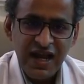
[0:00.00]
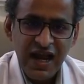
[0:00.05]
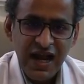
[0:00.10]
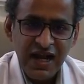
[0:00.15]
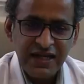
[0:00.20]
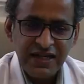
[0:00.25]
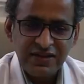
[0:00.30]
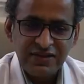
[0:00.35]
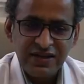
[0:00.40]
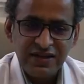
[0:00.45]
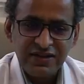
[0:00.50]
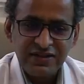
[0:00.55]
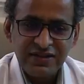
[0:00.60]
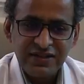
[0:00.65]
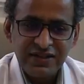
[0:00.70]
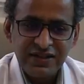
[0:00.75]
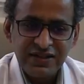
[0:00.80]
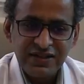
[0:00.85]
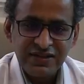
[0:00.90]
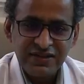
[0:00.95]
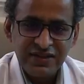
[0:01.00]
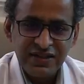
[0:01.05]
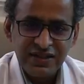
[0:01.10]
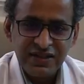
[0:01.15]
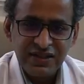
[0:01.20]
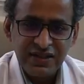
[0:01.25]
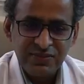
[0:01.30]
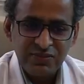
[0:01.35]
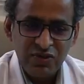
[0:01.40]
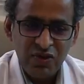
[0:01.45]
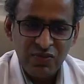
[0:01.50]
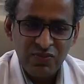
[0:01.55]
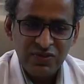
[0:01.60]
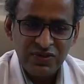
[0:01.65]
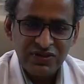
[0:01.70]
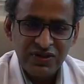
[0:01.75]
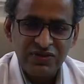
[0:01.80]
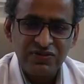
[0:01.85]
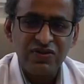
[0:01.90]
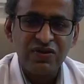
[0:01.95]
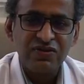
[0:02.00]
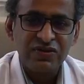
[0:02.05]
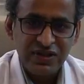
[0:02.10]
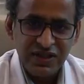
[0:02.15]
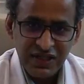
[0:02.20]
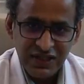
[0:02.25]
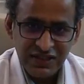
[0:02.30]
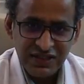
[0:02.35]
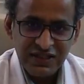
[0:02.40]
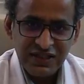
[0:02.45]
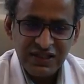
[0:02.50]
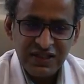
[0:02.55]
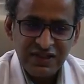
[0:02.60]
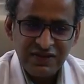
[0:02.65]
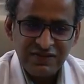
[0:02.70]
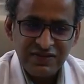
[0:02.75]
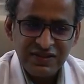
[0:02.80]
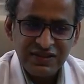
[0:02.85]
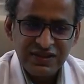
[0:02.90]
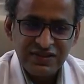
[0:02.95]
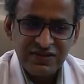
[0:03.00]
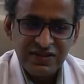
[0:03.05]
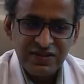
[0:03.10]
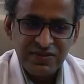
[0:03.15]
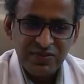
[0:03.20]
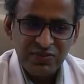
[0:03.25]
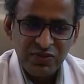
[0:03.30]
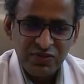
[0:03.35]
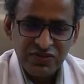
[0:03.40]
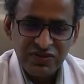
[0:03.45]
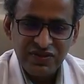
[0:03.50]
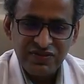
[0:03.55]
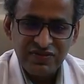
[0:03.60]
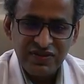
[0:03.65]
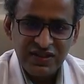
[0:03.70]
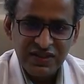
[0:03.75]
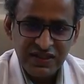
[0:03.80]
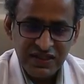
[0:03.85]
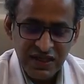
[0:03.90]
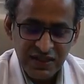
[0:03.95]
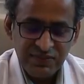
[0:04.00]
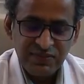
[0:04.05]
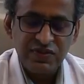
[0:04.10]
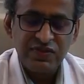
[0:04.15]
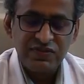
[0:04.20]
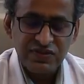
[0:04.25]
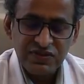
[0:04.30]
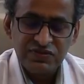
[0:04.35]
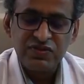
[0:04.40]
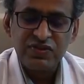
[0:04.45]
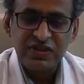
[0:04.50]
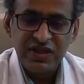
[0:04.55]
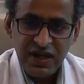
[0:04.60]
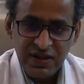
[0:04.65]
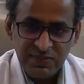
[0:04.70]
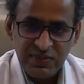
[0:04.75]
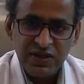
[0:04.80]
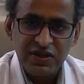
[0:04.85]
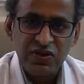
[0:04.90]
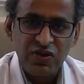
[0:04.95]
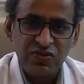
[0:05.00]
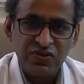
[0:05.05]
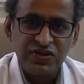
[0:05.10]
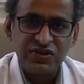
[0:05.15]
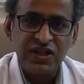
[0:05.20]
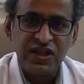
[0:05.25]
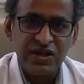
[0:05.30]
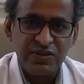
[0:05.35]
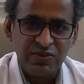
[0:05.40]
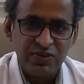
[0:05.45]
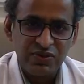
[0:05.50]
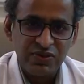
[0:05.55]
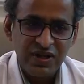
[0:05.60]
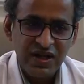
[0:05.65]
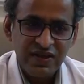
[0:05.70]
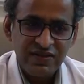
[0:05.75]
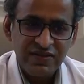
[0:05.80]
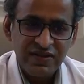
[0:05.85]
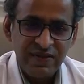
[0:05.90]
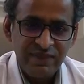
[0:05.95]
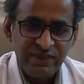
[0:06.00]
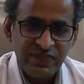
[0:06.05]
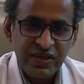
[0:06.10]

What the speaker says: And the third thing is a abnormal sound called grunt, which is the most severe type, which we came across in the pneumonias.